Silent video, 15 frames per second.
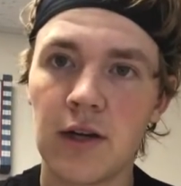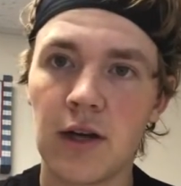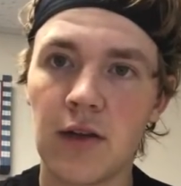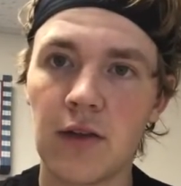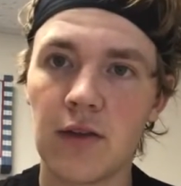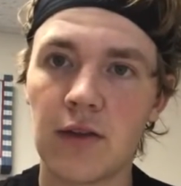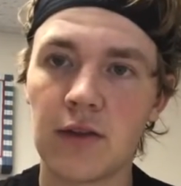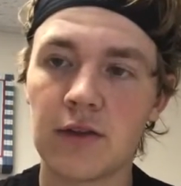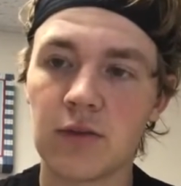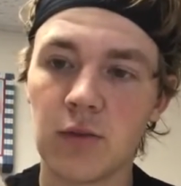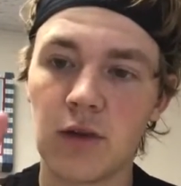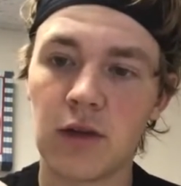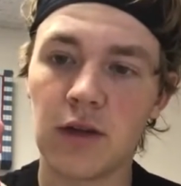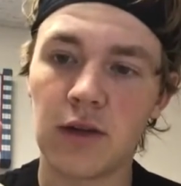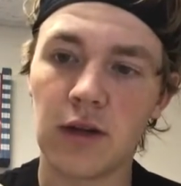And then this
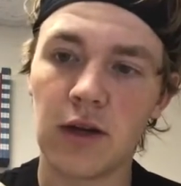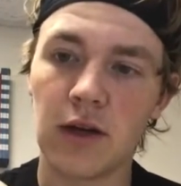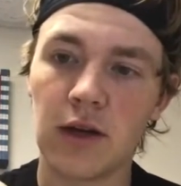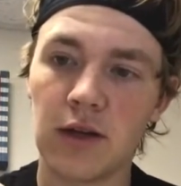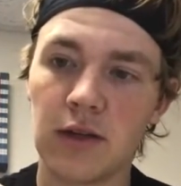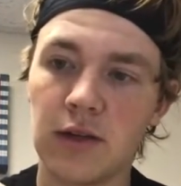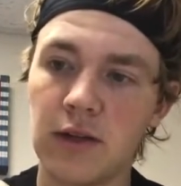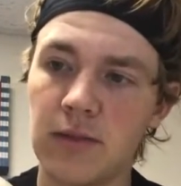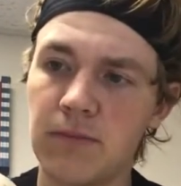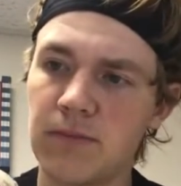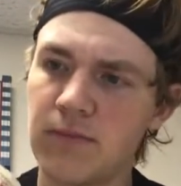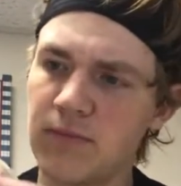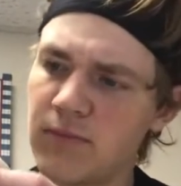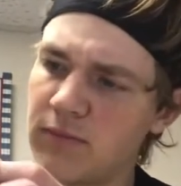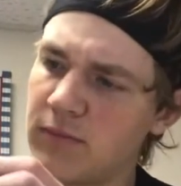one,
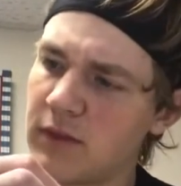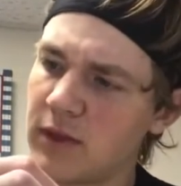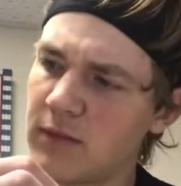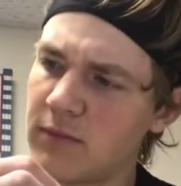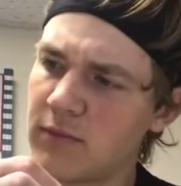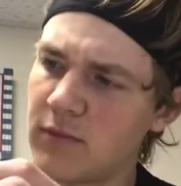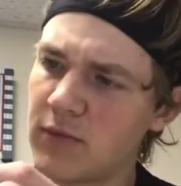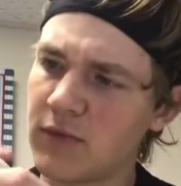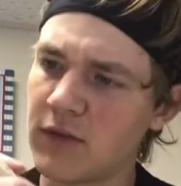what